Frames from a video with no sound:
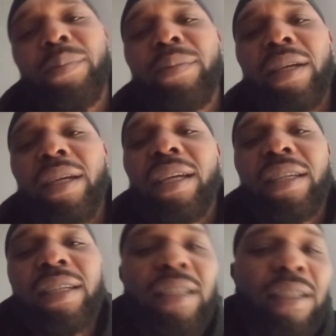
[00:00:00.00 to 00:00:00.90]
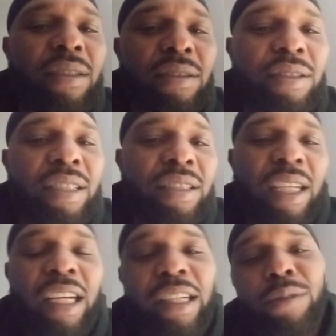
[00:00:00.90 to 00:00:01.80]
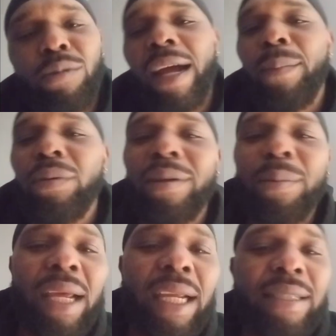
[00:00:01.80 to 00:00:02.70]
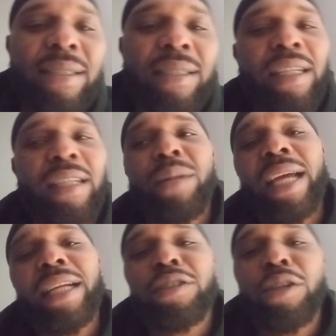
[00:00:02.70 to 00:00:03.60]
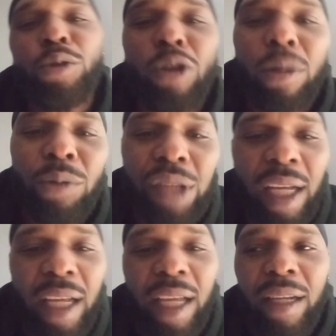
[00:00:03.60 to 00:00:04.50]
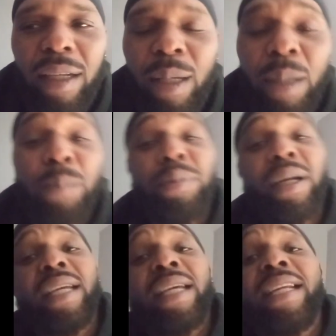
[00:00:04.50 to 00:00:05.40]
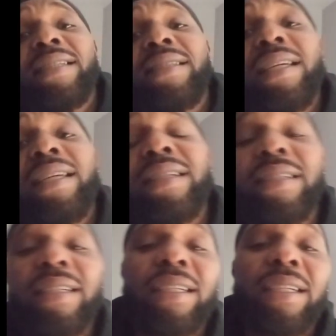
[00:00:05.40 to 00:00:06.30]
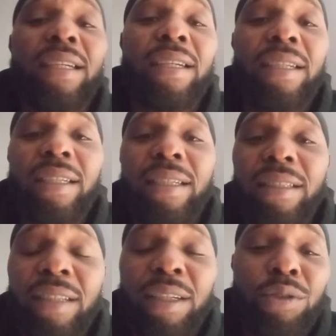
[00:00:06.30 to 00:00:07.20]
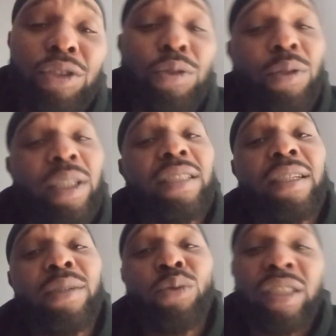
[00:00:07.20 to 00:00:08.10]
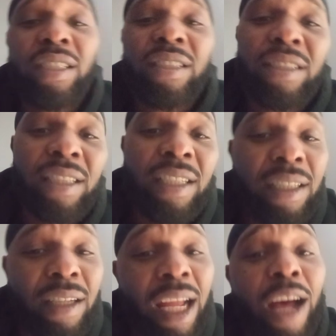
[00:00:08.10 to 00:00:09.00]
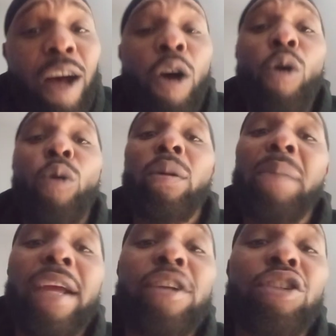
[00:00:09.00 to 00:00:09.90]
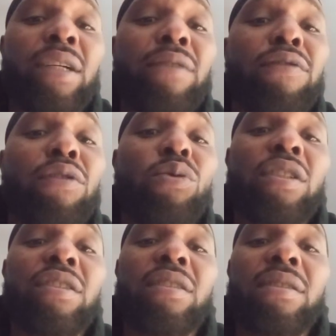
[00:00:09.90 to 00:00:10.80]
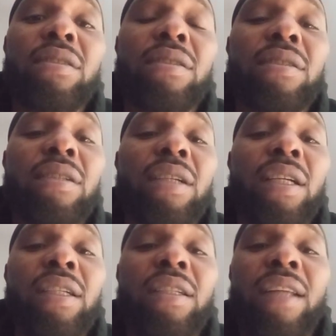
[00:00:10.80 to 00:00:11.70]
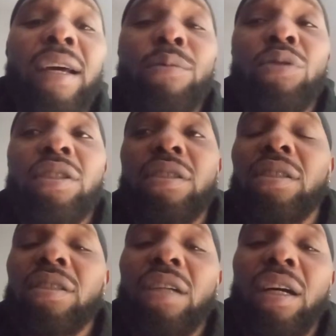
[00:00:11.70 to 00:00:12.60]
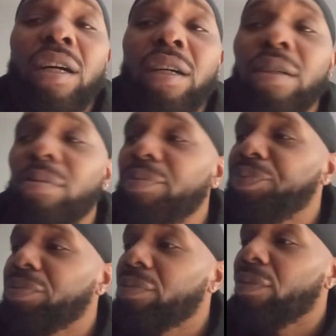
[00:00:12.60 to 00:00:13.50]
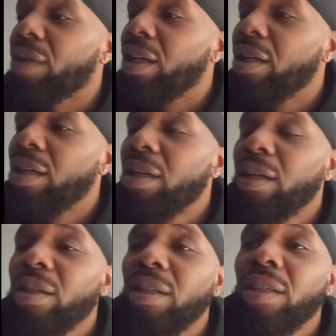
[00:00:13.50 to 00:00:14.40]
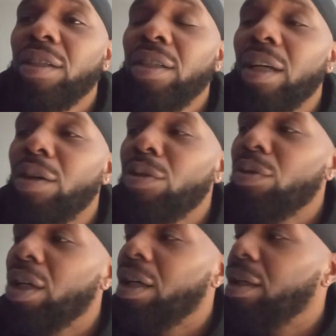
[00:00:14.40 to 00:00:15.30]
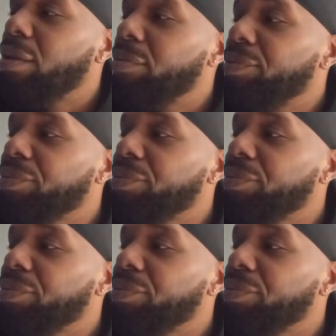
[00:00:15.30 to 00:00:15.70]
to kill just any rapper to make it seem like it's a normal thing, but an intent. Their true intent was just to kill all the major influencers that was, um, you know, uh,